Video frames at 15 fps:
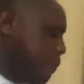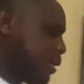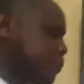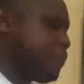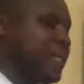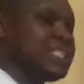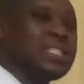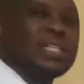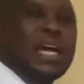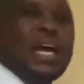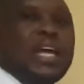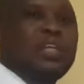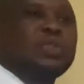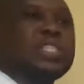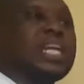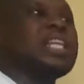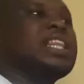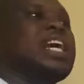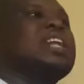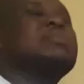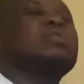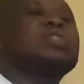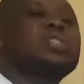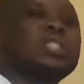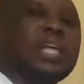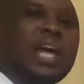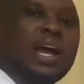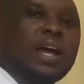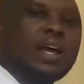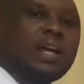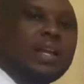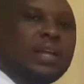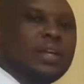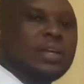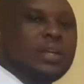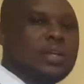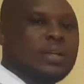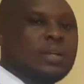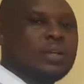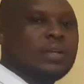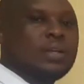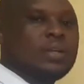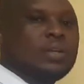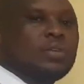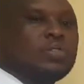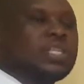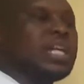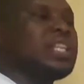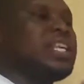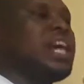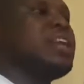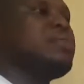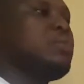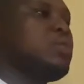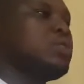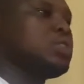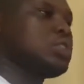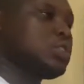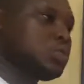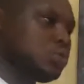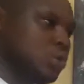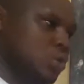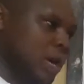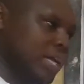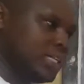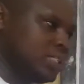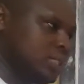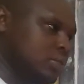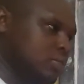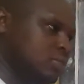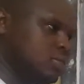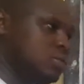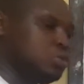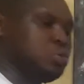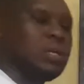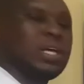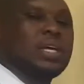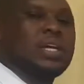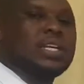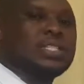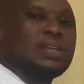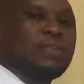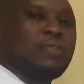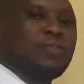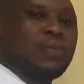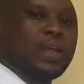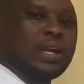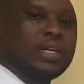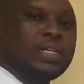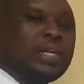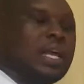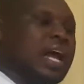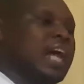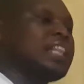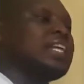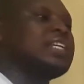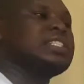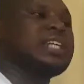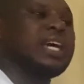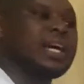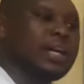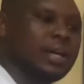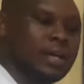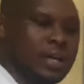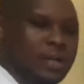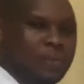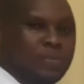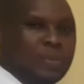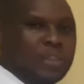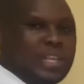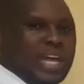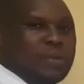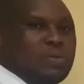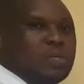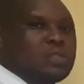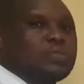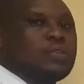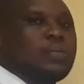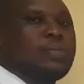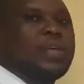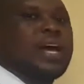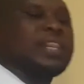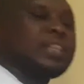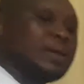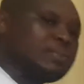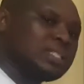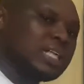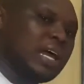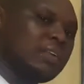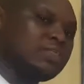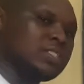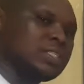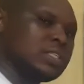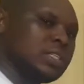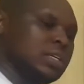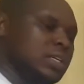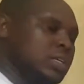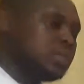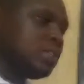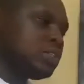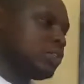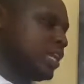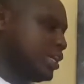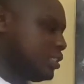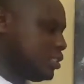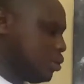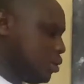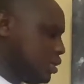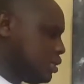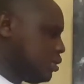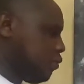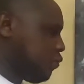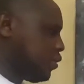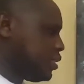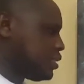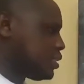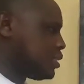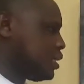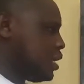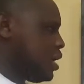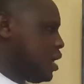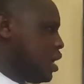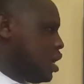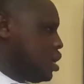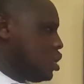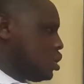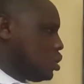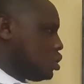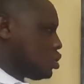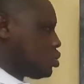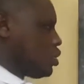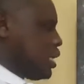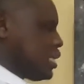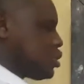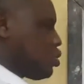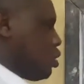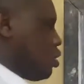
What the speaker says: But pasture, you take the animals there. You take the animals to go on to the grazing field, and they take the animals from there themselves. So that is the only difference. So that's